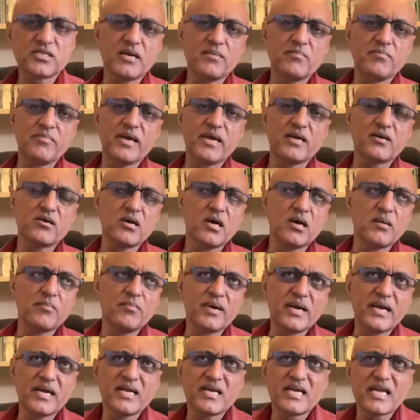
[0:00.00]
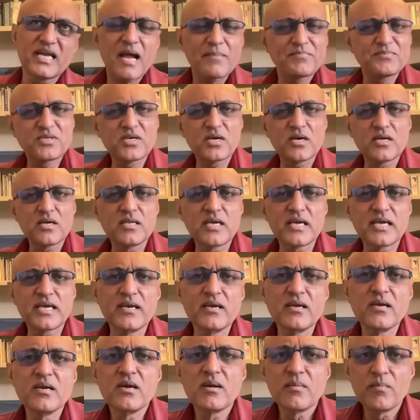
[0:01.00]
can break CAPTCHA. They
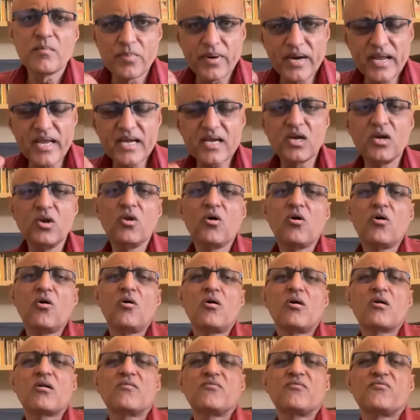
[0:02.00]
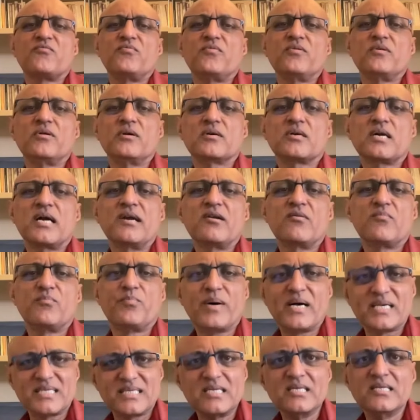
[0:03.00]
can break a lot of kind of
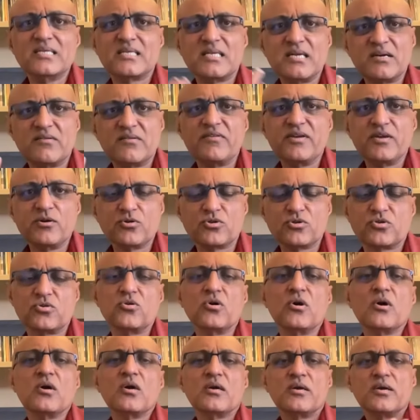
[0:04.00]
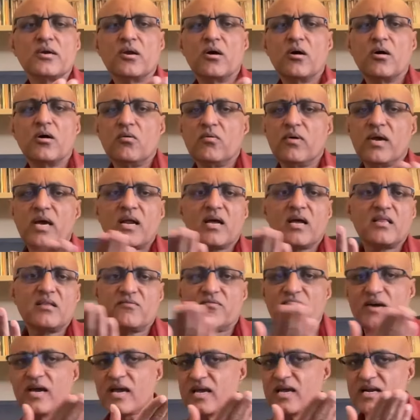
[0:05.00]
puzzles that we used to. Where are
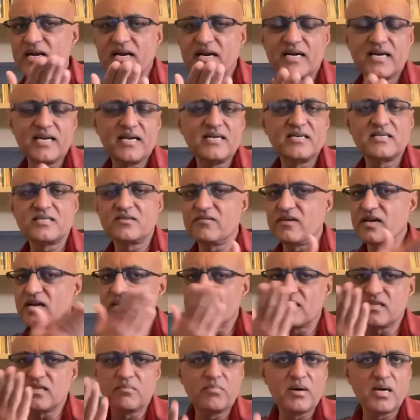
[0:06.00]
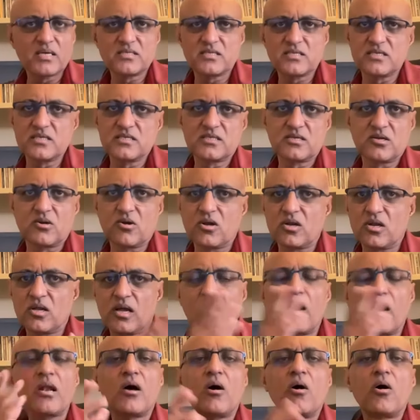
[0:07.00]
the fire hydrants? Where are the buses? And
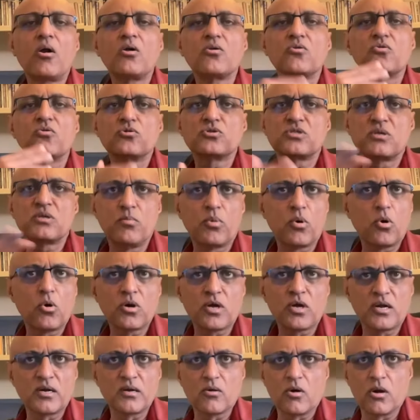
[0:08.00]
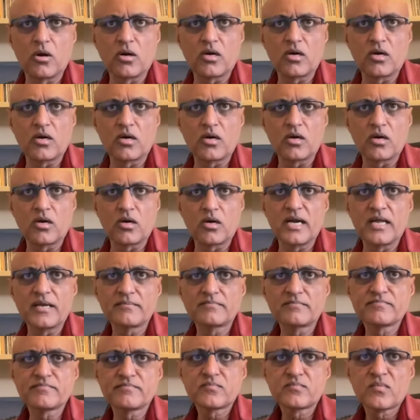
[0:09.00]
all of those are broken already,
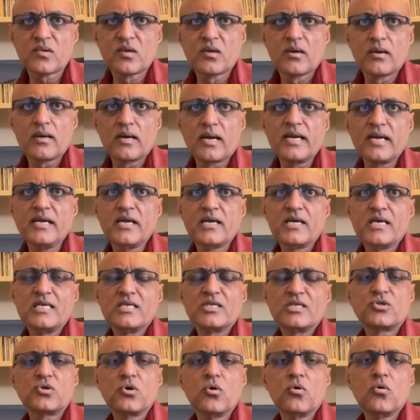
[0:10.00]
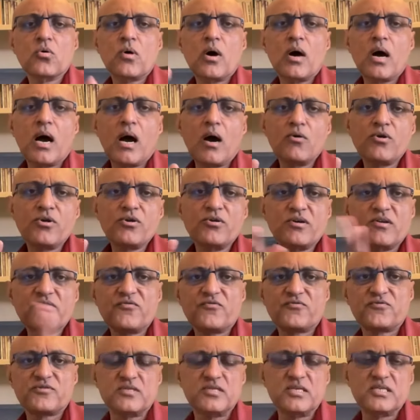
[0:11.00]
right? So how do you
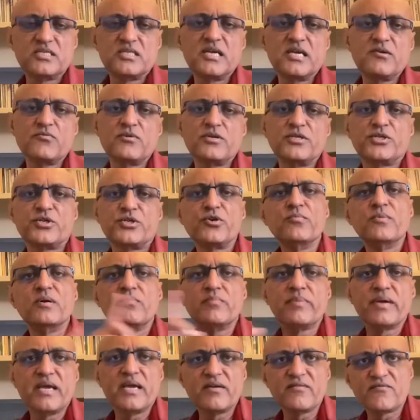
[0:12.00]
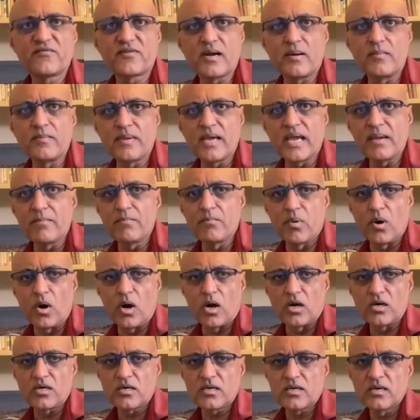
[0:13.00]
distinguish human being from a
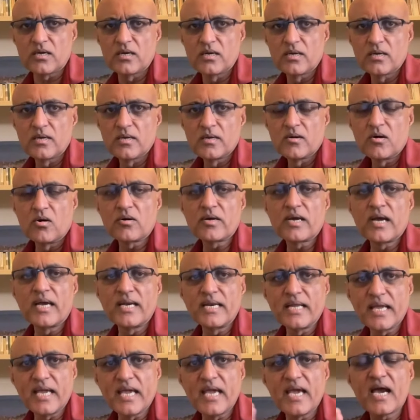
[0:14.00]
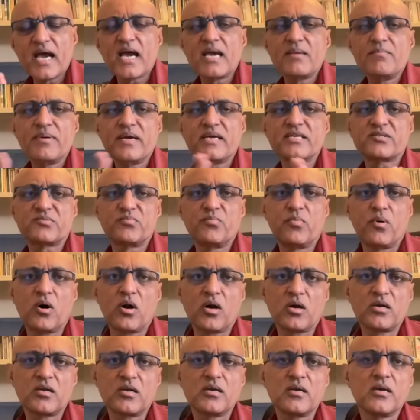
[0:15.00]
bot? Okay, an AI-based
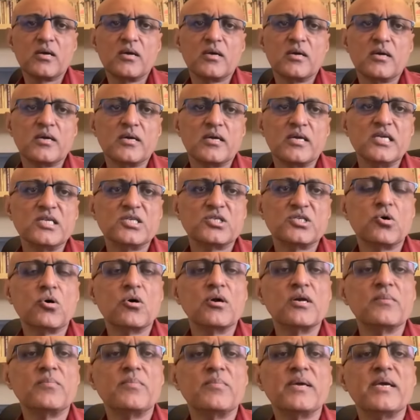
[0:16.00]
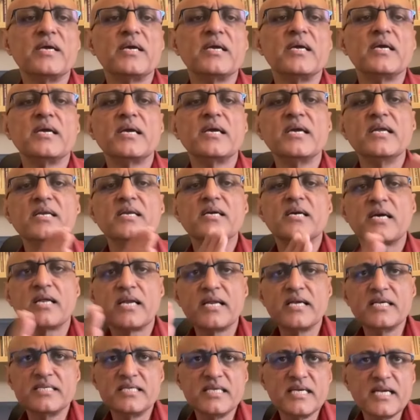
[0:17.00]
bot is going to be
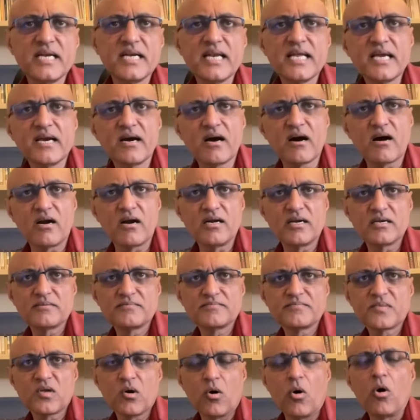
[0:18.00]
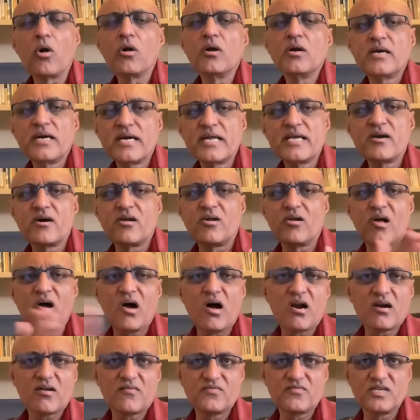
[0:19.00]
increasingly hard. Already a
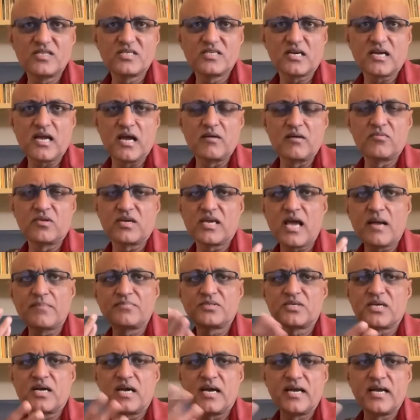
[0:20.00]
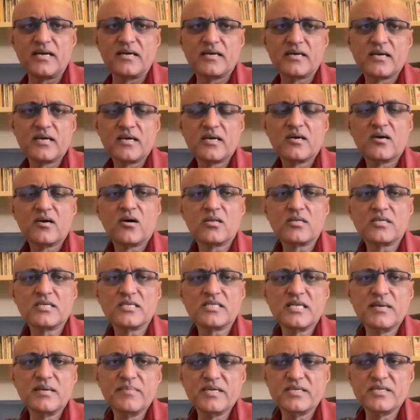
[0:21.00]
lot of these are CAPTCHA and all
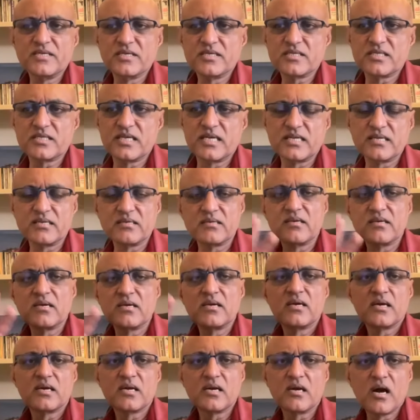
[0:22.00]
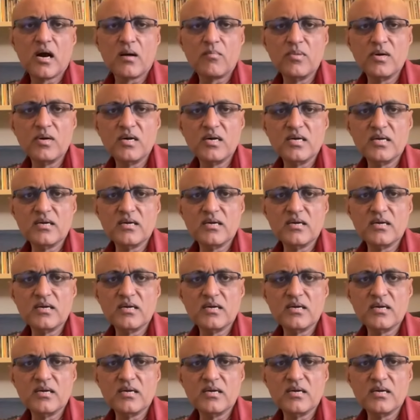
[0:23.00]
these images and garbled